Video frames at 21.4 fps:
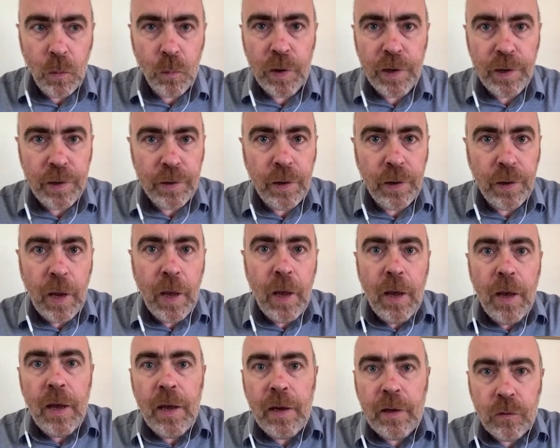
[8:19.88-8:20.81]
where
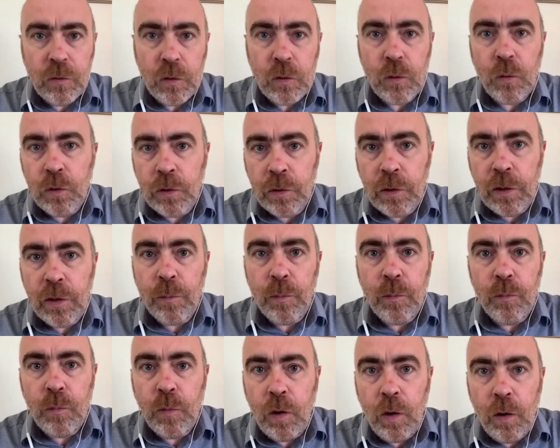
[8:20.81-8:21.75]
a
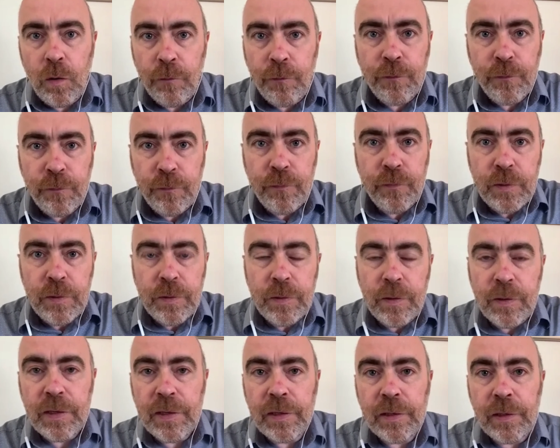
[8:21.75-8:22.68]
consortium of
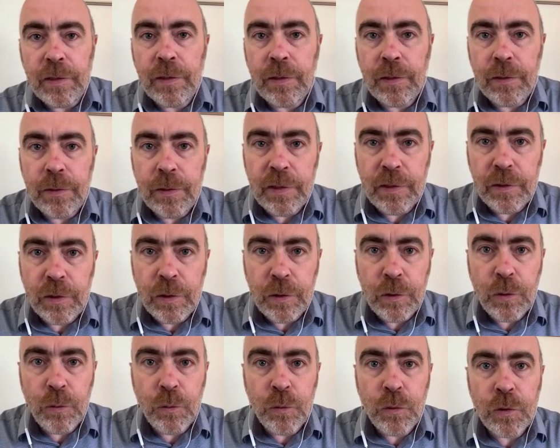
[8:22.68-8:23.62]
these
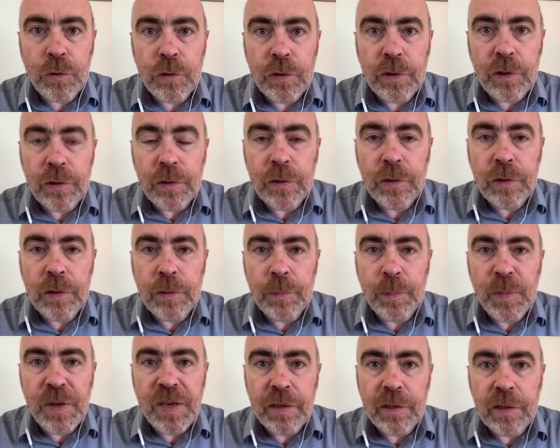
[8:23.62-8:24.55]
institutions is
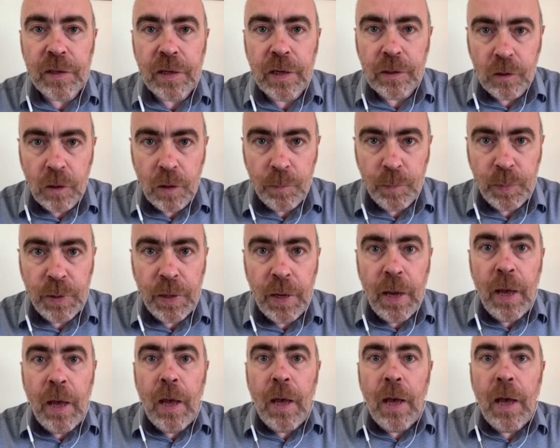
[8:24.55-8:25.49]
being set up,
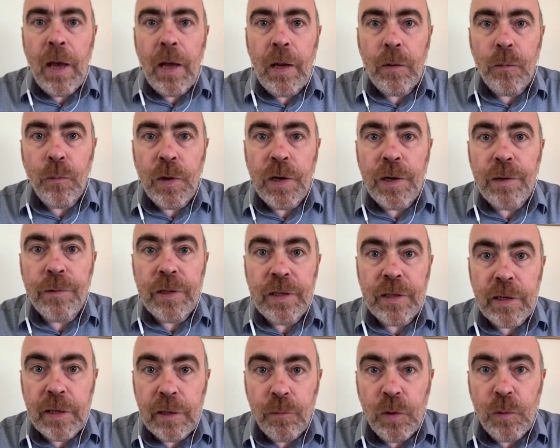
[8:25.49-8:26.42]
and where
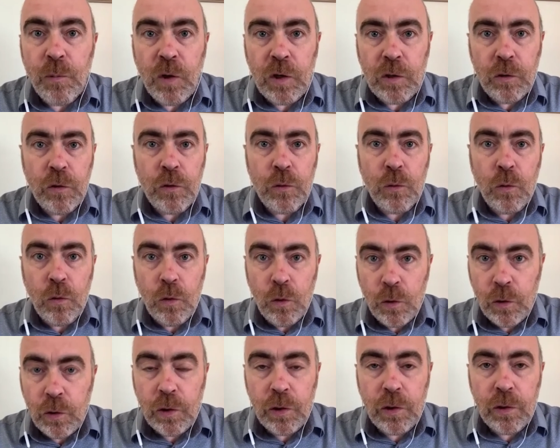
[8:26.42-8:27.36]
indeed we want to
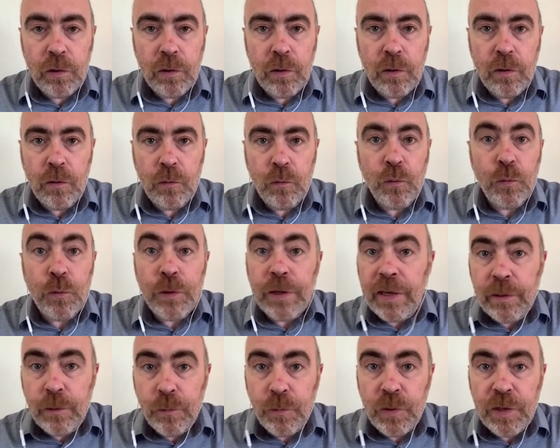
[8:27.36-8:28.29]
look
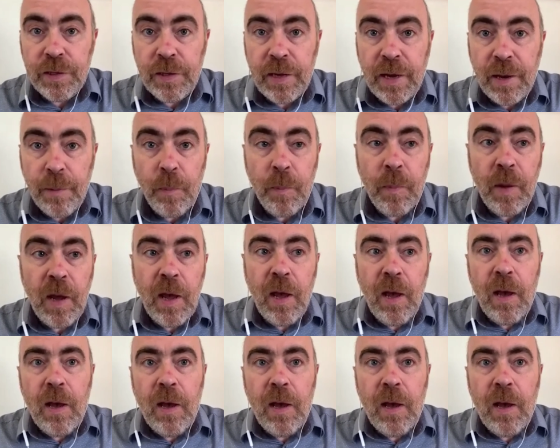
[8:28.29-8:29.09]
together with them